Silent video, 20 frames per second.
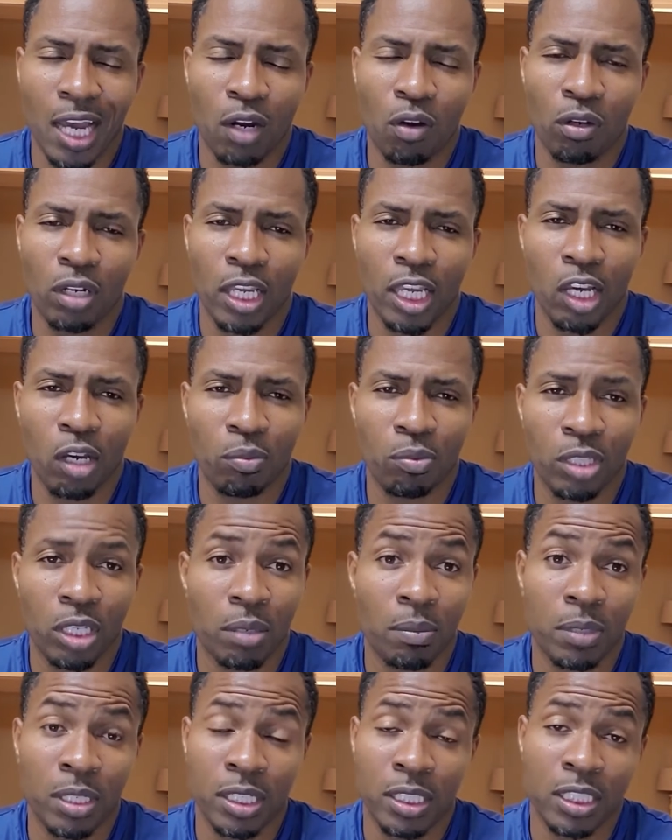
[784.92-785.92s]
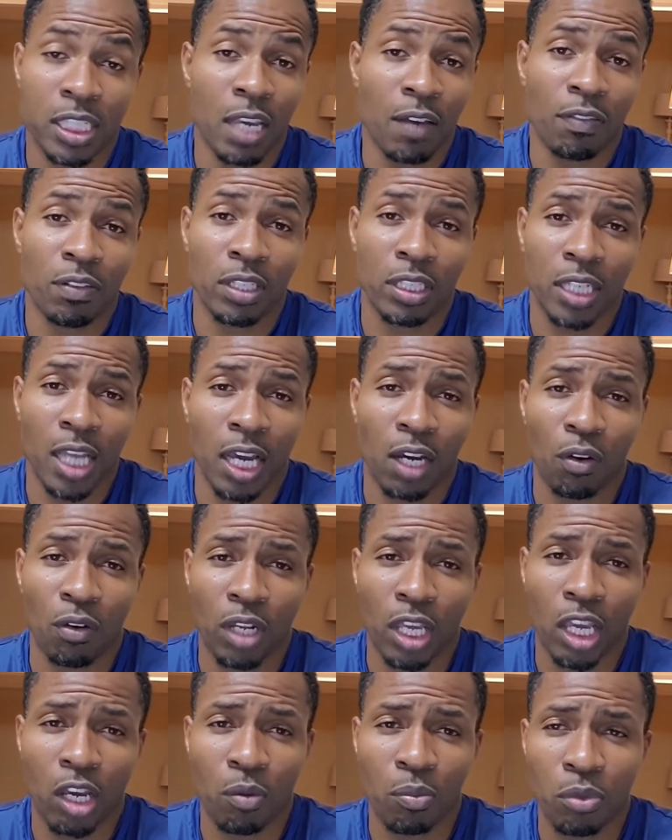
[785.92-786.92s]
going to help them, and it's definitely not going to
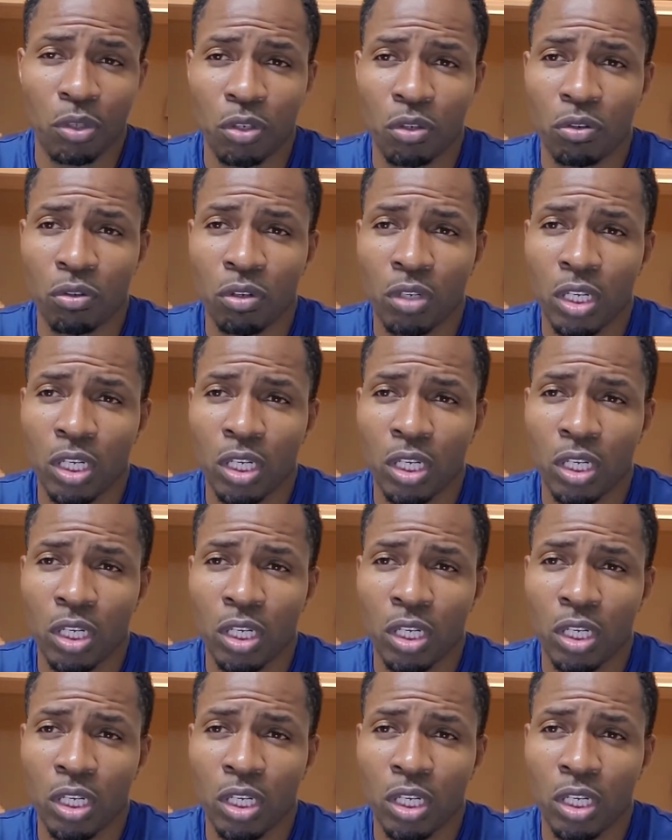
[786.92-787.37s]
help you.